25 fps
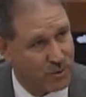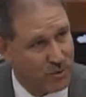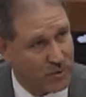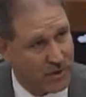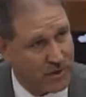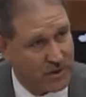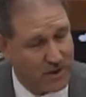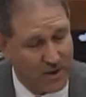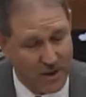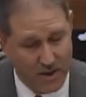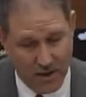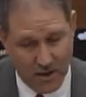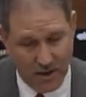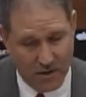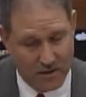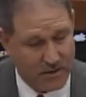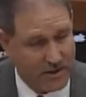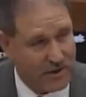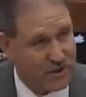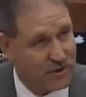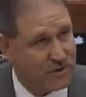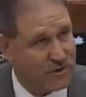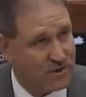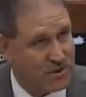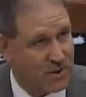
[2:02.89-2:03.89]
to a
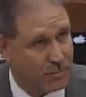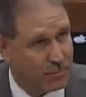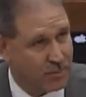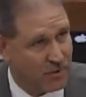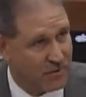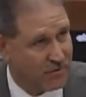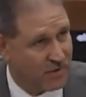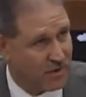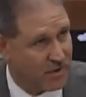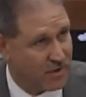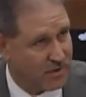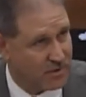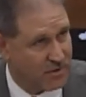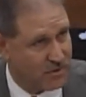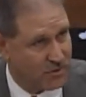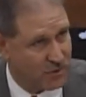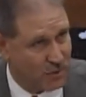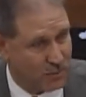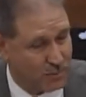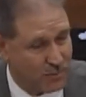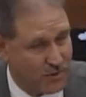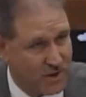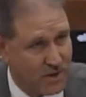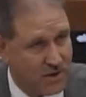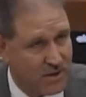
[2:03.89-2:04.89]
leadership of a
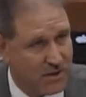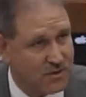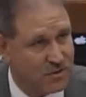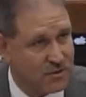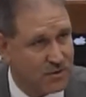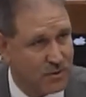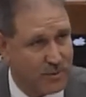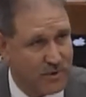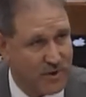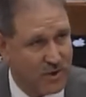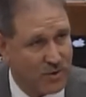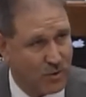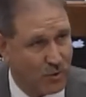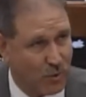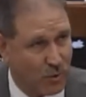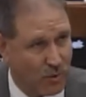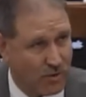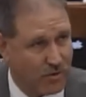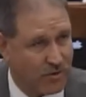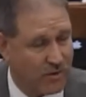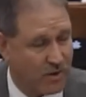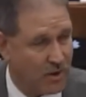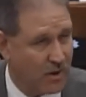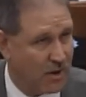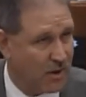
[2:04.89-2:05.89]
European instrument,
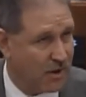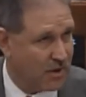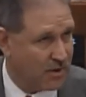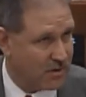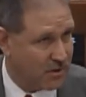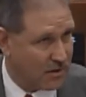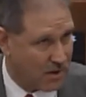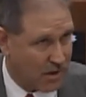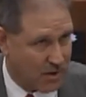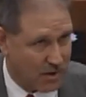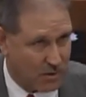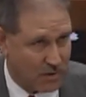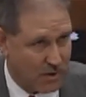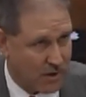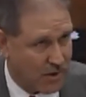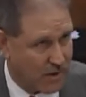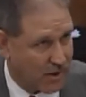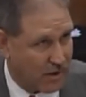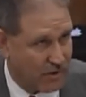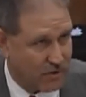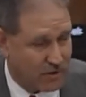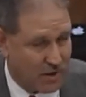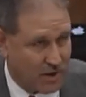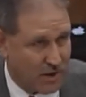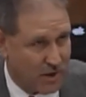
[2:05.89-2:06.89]
or
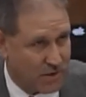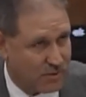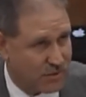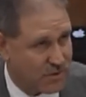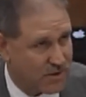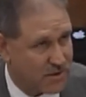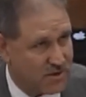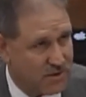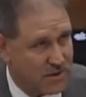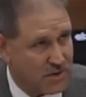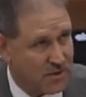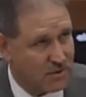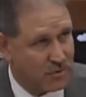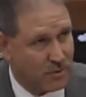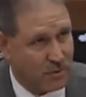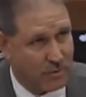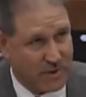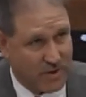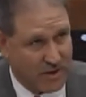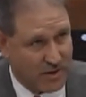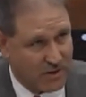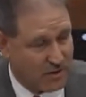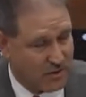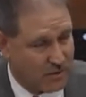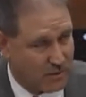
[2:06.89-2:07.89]
another country is
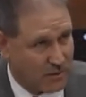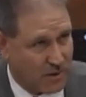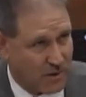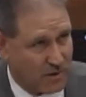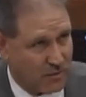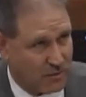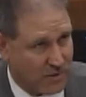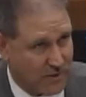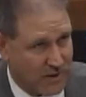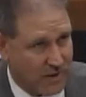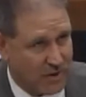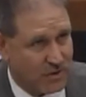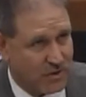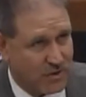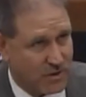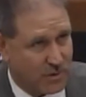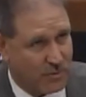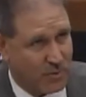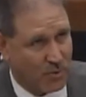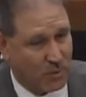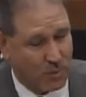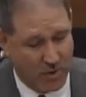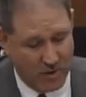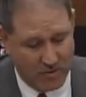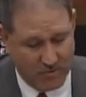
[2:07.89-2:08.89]
contributing to
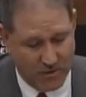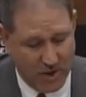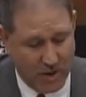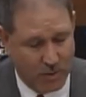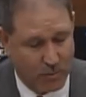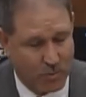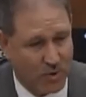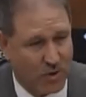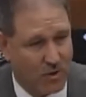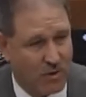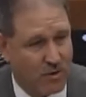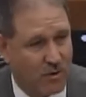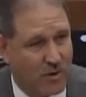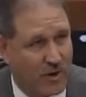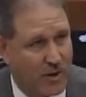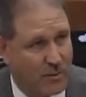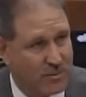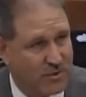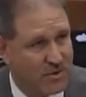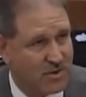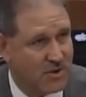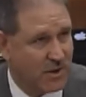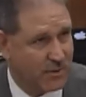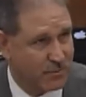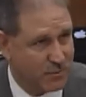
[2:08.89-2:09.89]
leadership in one of our
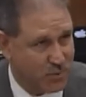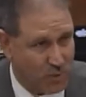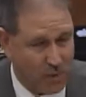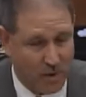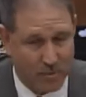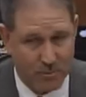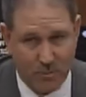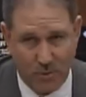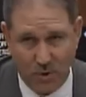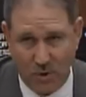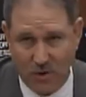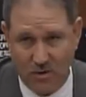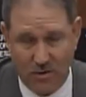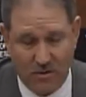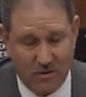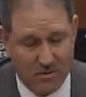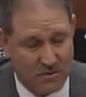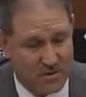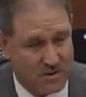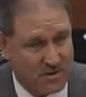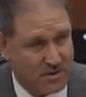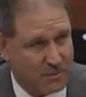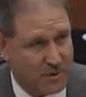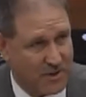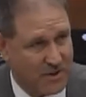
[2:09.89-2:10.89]
programs. James Webb
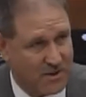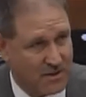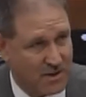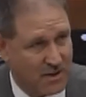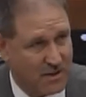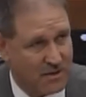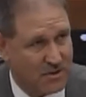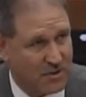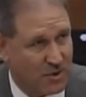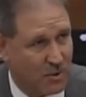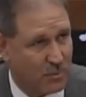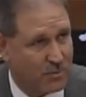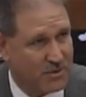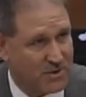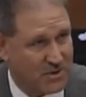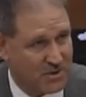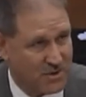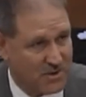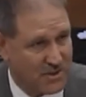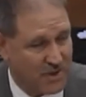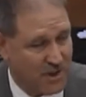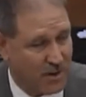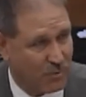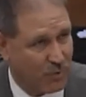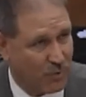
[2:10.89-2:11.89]
Space Telescope is
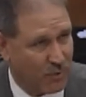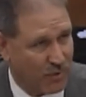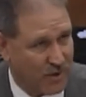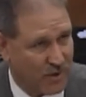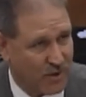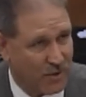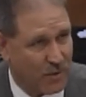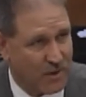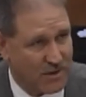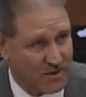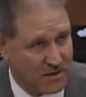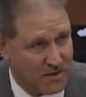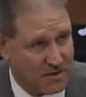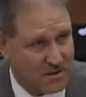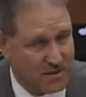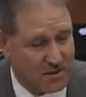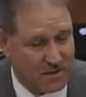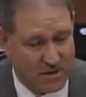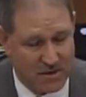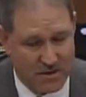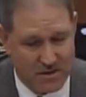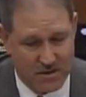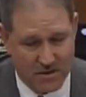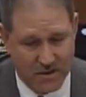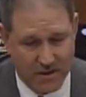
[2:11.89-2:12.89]
an example where the U.S.
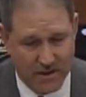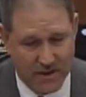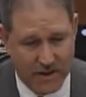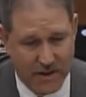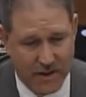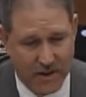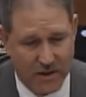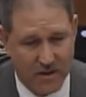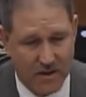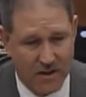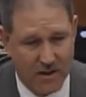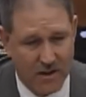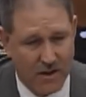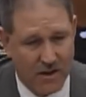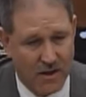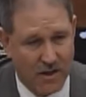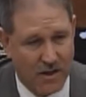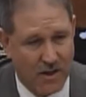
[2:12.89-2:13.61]
is leading.